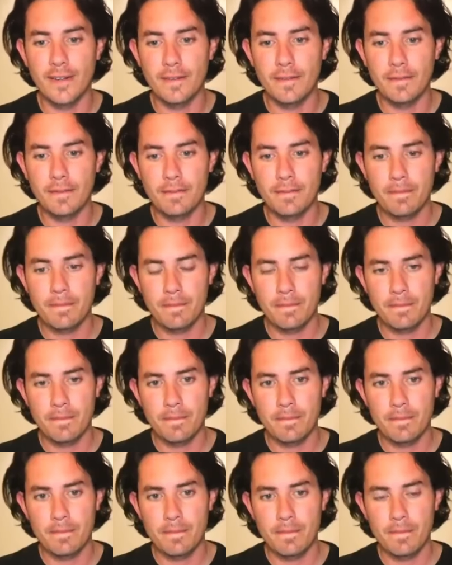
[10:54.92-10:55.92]

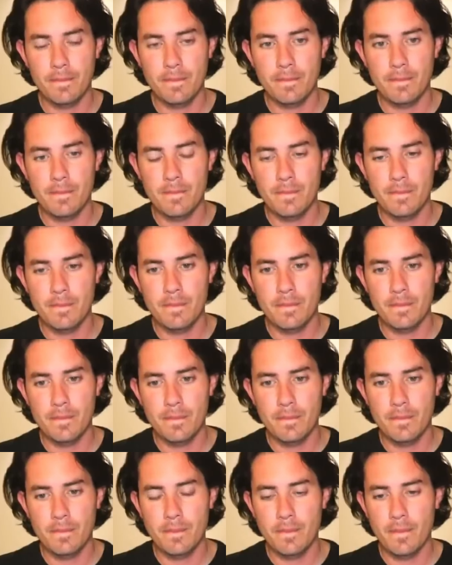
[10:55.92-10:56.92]

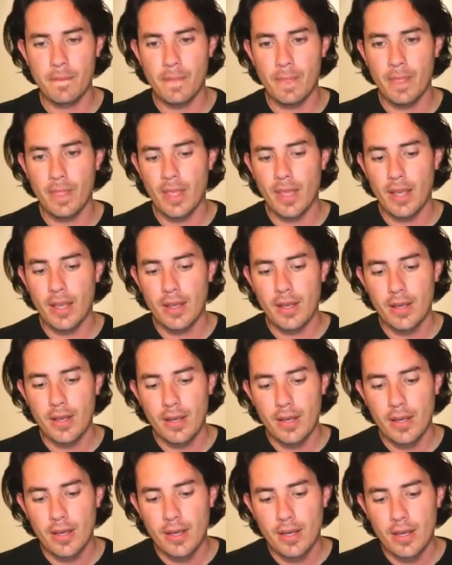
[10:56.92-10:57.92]

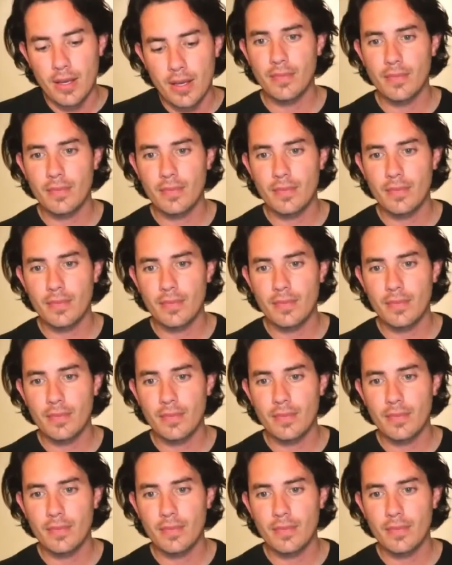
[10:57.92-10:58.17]
[no speech]